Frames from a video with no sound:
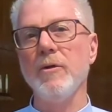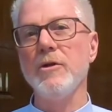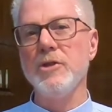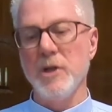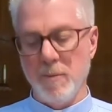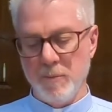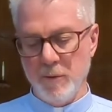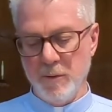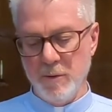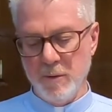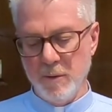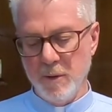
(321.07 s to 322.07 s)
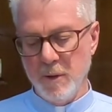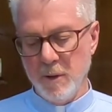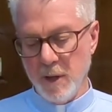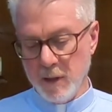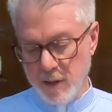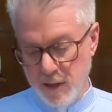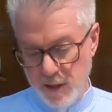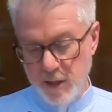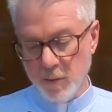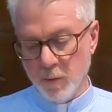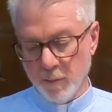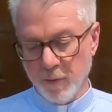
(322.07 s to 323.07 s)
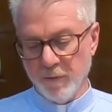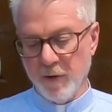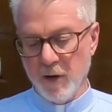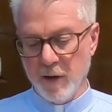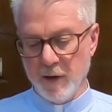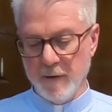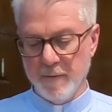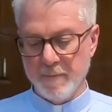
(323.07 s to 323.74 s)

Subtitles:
the shepherd, and he will provide.